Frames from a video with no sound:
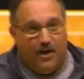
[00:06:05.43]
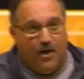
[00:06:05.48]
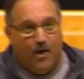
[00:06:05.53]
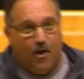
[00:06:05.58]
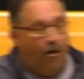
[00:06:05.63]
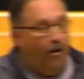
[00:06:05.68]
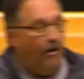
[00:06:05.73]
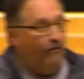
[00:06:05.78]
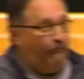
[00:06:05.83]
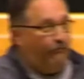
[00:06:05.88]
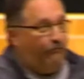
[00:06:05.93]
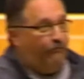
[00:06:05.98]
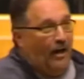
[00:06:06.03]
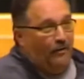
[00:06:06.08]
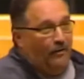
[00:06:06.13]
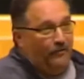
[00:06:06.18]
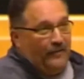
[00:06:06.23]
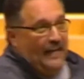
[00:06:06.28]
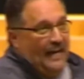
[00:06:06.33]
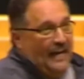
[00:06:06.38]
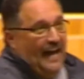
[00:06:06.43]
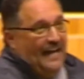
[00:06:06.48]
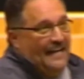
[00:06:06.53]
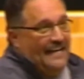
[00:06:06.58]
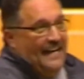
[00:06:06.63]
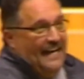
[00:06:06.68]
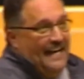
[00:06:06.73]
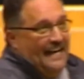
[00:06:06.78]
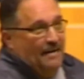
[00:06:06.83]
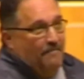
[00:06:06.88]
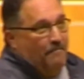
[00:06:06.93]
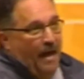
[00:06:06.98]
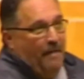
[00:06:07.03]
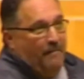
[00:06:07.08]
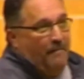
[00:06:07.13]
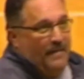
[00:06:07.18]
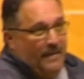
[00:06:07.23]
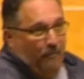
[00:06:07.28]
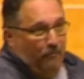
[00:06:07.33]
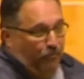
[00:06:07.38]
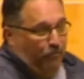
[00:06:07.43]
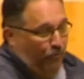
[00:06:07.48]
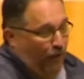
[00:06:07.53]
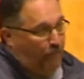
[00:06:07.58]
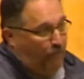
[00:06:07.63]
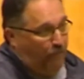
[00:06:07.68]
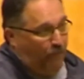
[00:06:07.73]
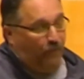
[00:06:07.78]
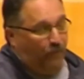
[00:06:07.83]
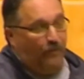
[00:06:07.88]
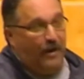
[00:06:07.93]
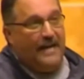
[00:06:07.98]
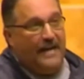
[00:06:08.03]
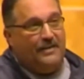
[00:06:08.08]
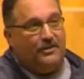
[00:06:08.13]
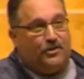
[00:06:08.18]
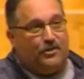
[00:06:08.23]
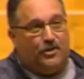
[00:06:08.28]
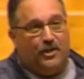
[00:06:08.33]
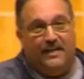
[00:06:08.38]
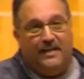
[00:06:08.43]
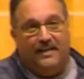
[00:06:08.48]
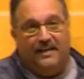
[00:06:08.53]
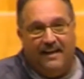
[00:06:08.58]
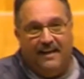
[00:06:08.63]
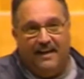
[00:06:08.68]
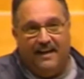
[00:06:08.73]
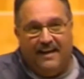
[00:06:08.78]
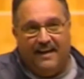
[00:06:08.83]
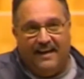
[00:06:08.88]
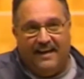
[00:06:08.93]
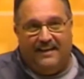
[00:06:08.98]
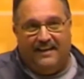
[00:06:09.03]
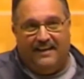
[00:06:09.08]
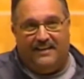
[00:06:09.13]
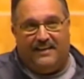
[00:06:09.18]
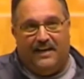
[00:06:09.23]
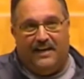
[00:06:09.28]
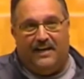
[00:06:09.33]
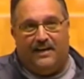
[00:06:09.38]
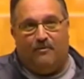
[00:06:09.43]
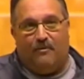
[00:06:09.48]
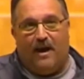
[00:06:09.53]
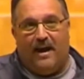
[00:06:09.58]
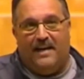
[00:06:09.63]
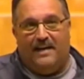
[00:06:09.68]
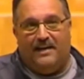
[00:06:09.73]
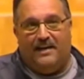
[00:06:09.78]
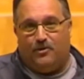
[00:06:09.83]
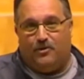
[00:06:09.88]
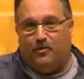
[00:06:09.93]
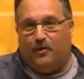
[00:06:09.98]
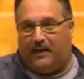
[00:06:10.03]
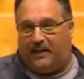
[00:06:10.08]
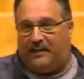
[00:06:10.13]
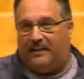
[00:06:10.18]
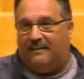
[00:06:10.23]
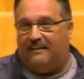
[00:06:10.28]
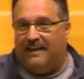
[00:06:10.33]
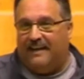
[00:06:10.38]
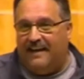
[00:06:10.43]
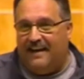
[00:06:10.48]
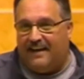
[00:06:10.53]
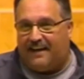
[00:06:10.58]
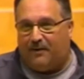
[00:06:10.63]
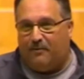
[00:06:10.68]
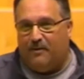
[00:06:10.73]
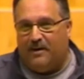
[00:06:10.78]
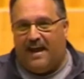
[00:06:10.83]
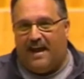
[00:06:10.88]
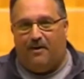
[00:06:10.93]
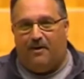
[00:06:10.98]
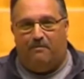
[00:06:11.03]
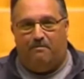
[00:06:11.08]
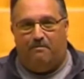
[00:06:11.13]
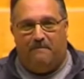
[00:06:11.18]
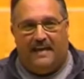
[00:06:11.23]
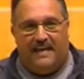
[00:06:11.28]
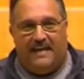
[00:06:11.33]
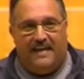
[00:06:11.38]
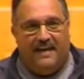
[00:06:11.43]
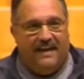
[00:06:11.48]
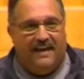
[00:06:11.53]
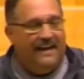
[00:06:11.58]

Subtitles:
or felt that I needed maybe the preparation in getting ready to do a clinic would help me.